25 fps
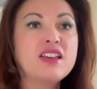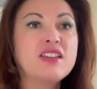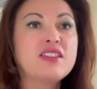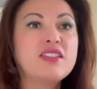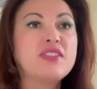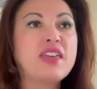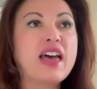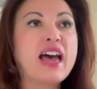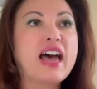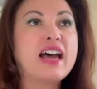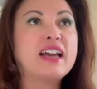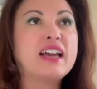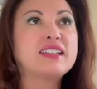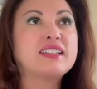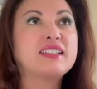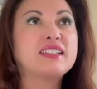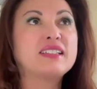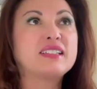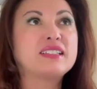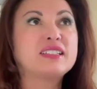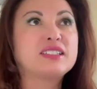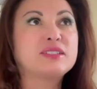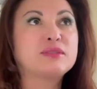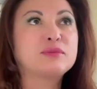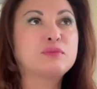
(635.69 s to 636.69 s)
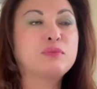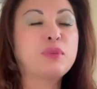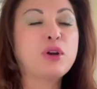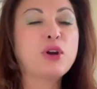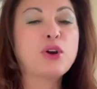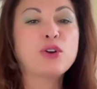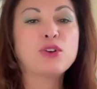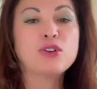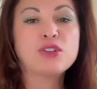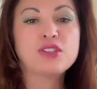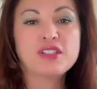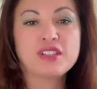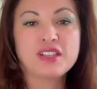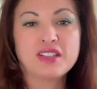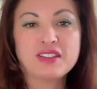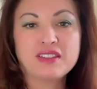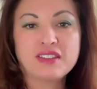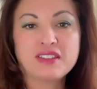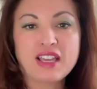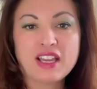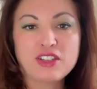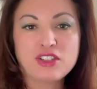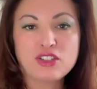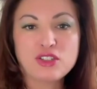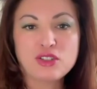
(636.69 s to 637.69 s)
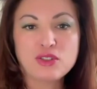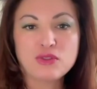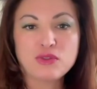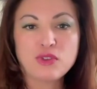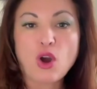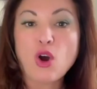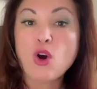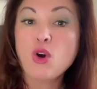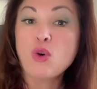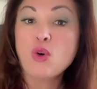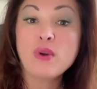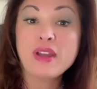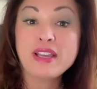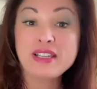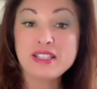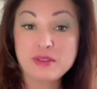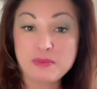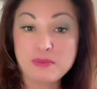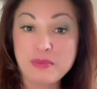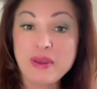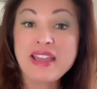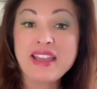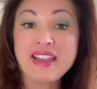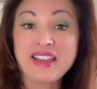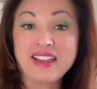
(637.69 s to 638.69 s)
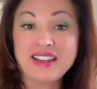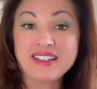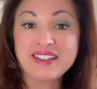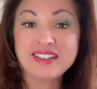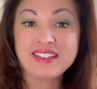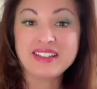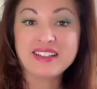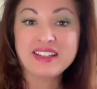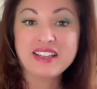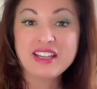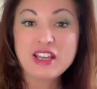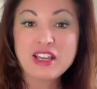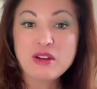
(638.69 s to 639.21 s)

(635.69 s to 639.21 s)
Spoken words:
that person that you've always been,